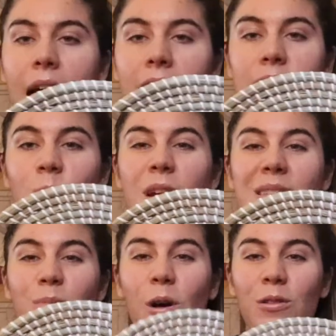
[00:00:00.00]
And it's way
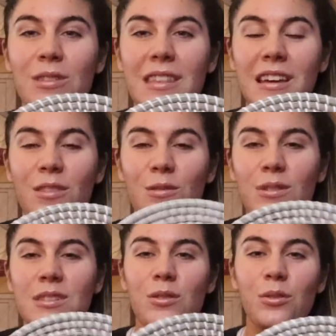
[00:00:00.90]
smaller than the other
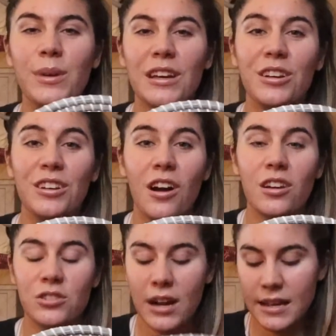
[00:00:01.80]
one, so it'll be a good
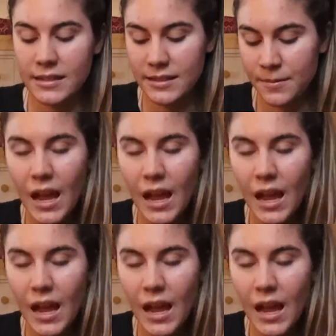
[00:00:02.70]
contrast.